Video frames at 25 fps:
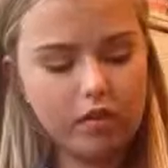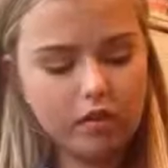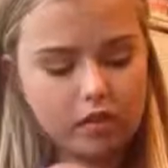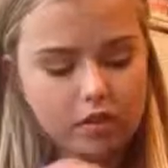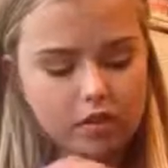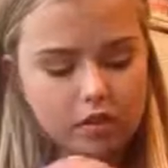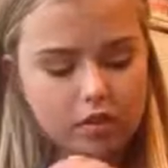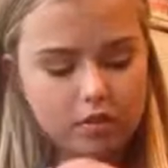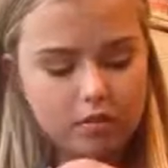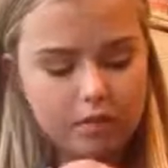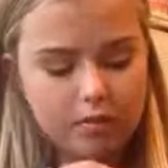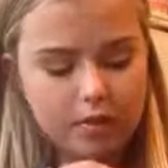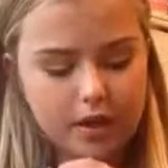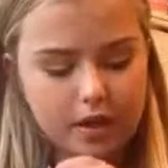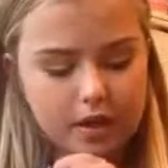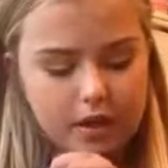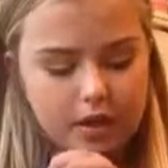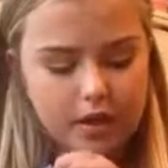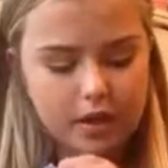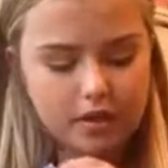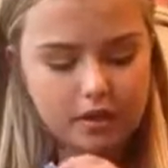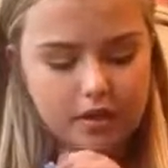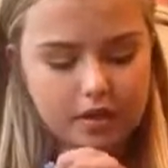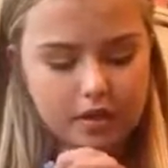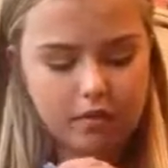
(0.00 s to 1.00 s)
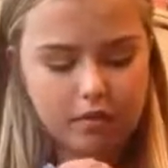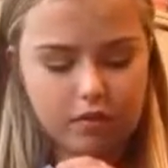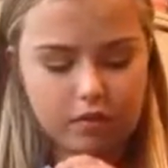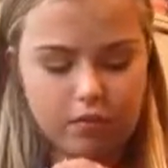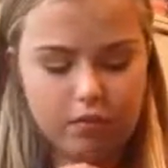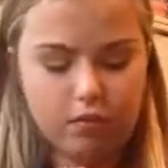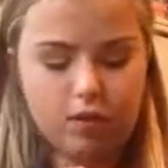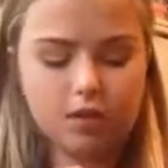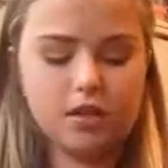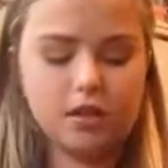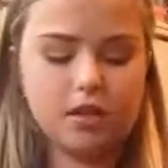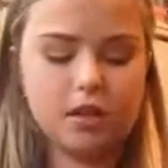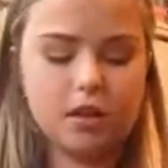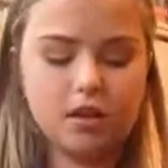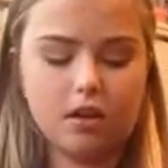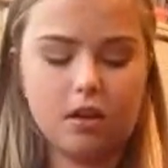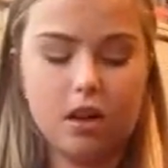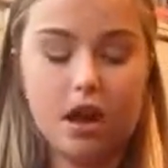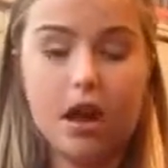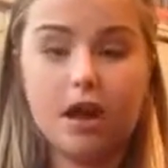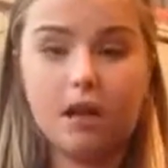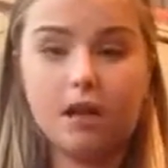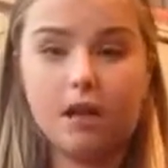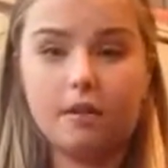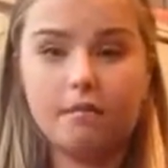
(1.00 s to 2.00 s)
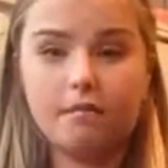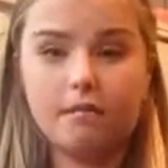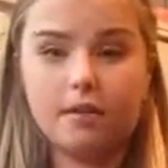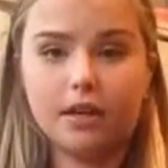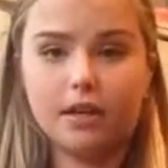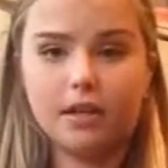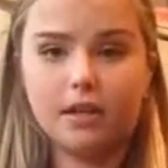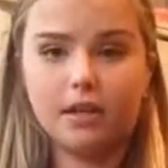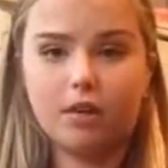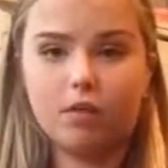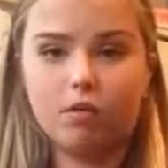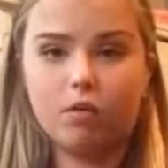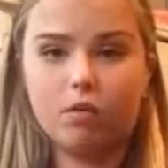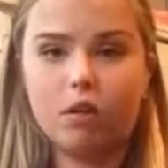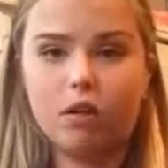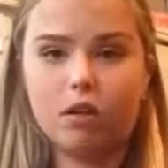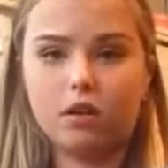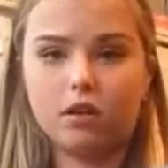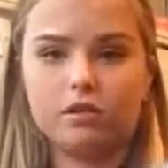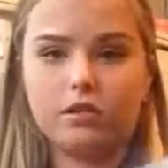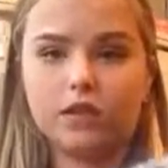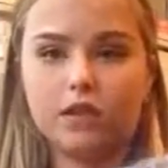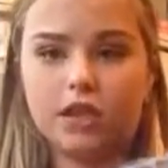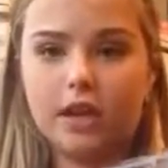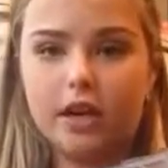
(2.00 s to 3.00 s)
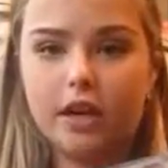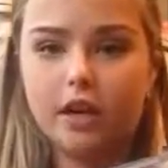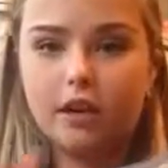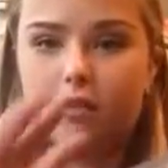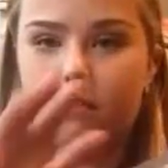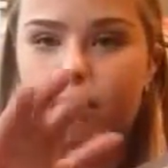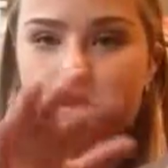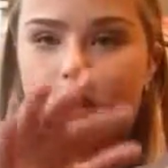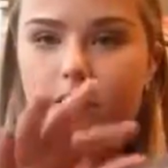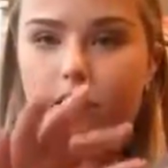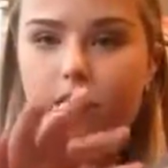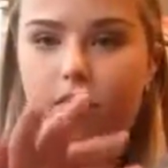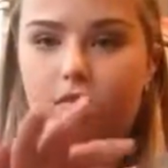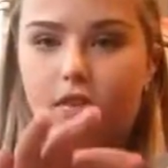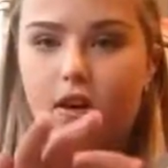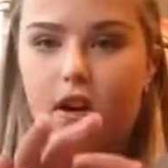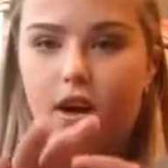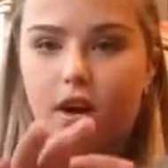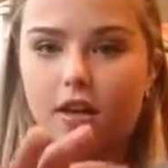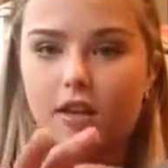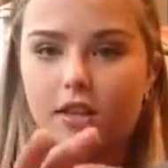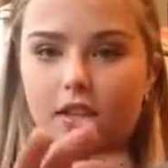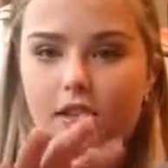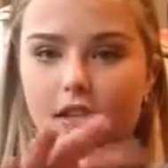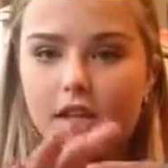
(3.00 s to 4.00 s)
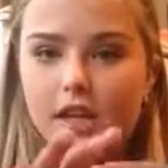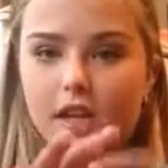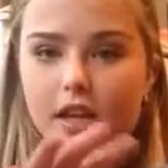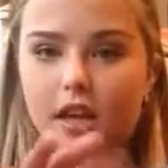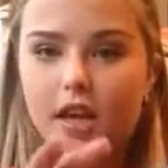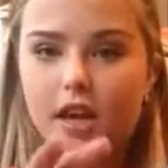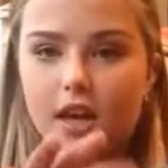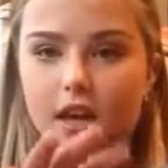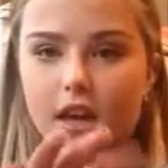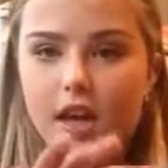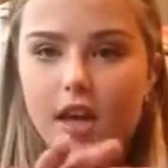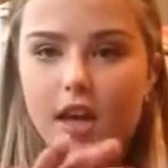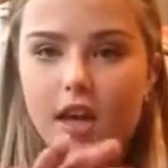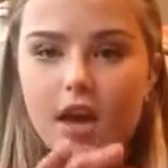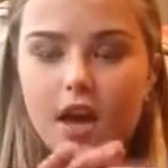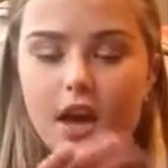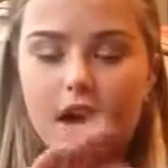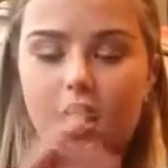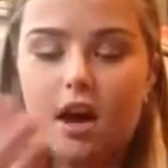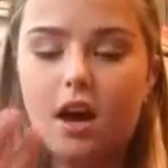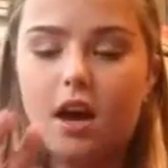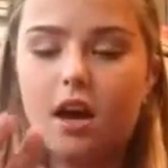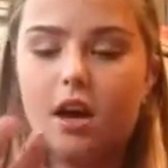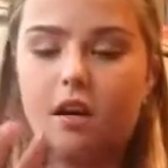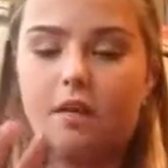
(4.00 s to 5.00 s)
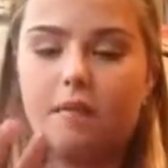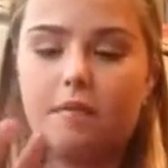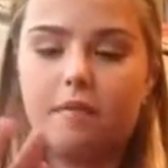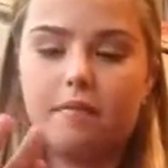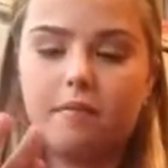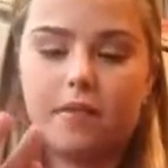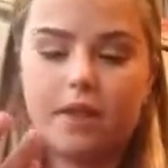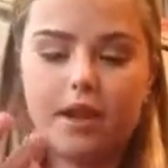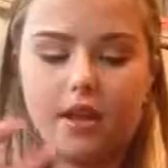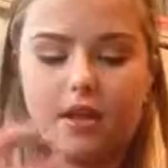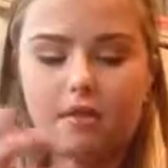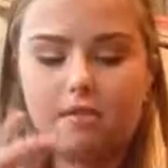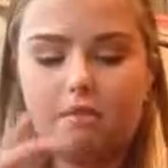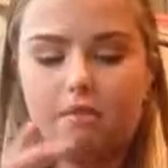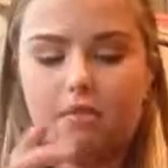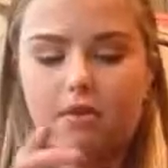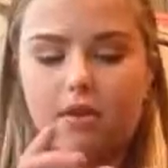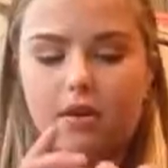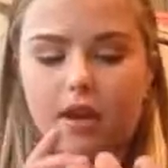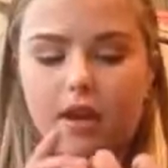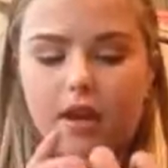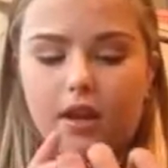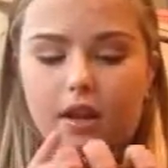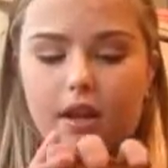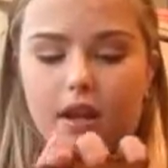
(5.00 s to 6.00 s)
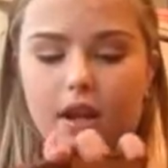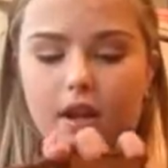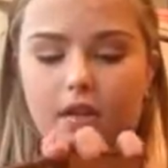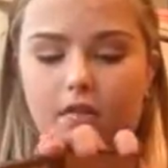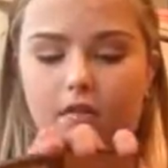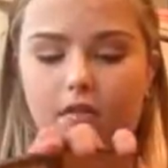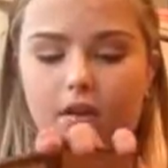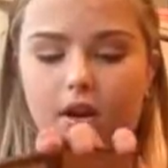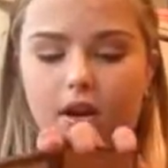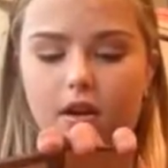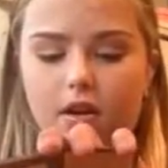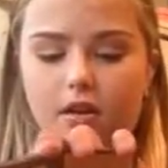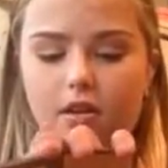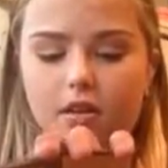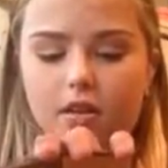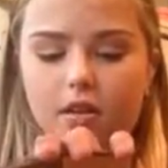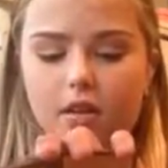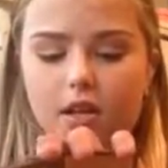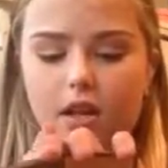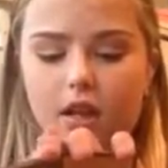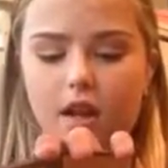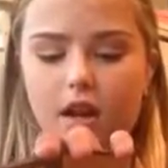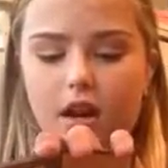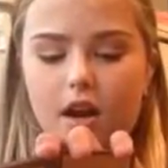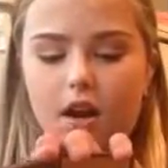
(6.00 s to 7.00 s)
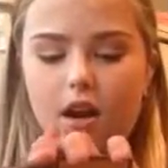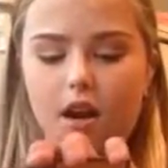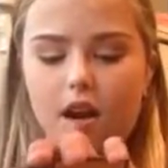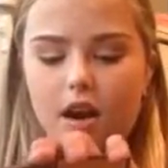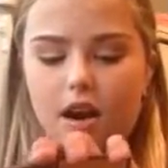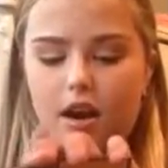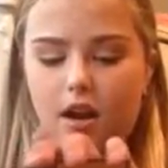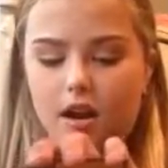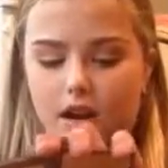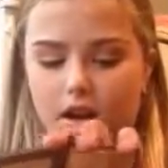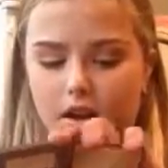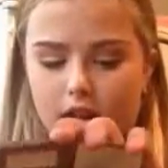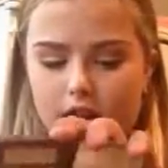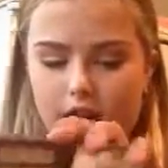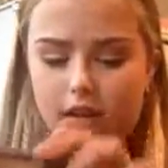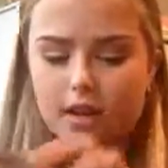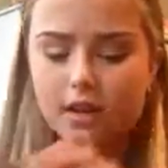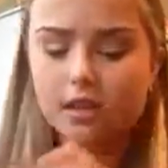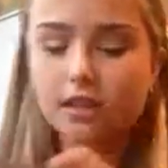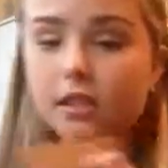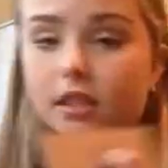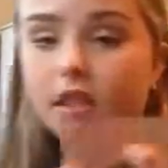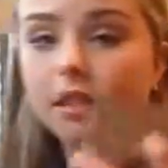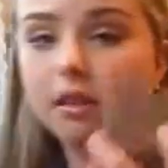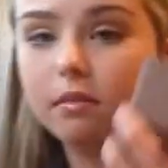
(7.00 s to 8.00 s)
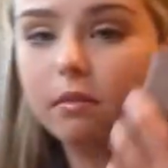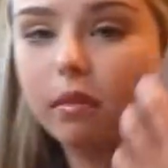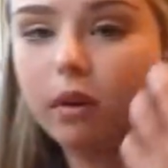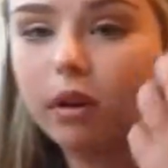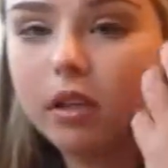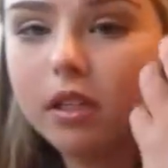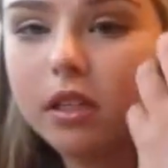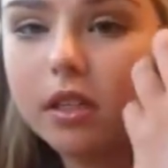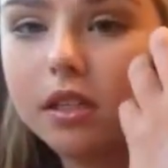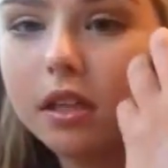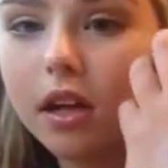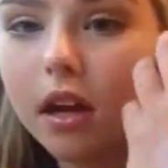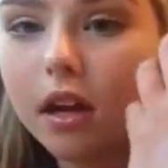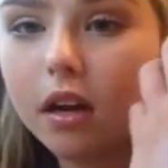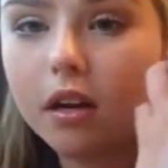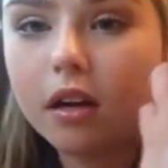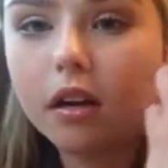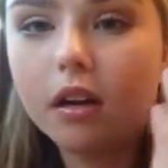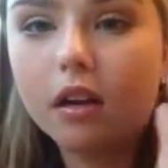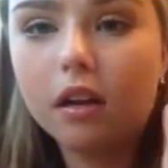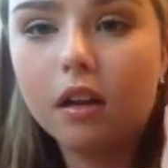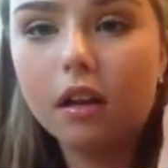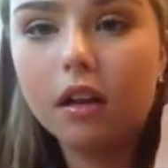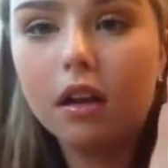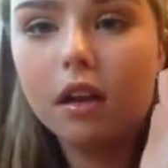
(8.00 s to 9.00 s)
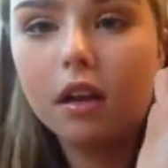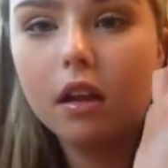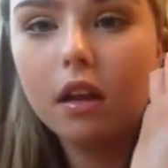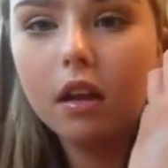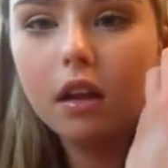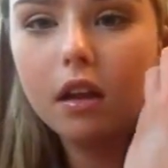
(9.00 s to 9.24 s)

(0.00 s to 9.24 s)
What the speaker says: also been using for more subtle highlight, mixing Walk of Shame and Foxy, and putting that right under there. And this is more subtle.